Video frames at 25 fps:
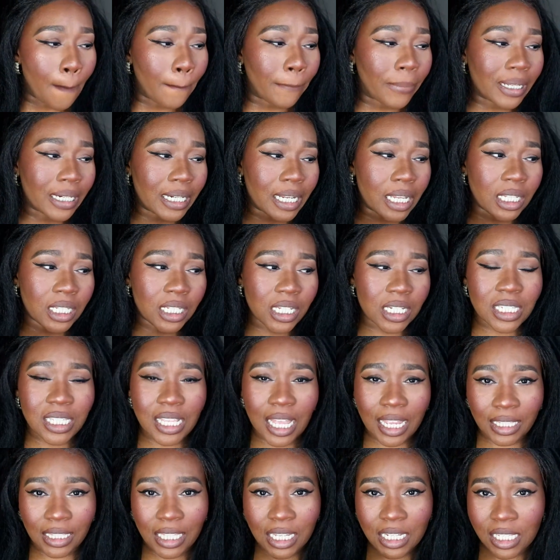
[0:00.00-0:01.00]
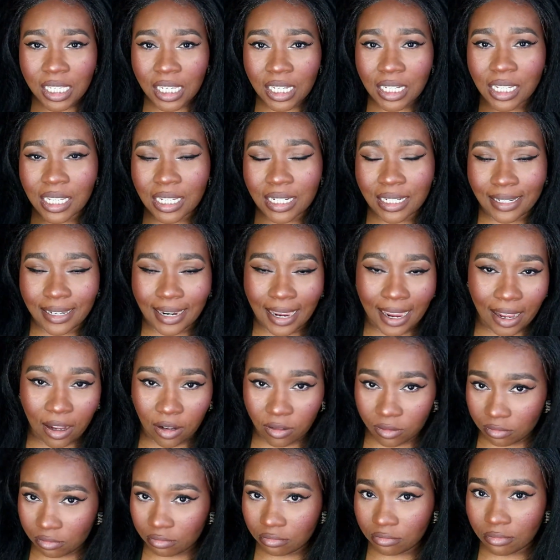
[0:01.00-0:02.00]
but it looks like they took it
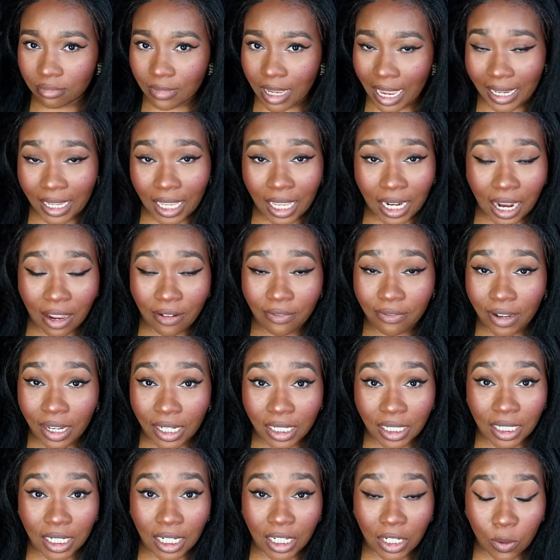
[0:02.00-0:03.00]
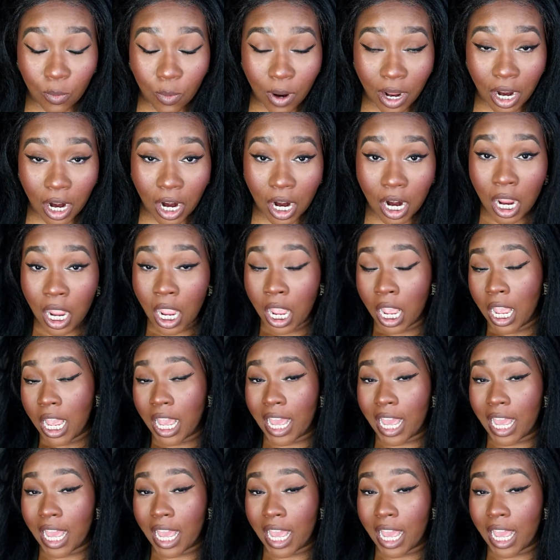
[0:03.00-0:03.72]
down. I cannot find it anywhere.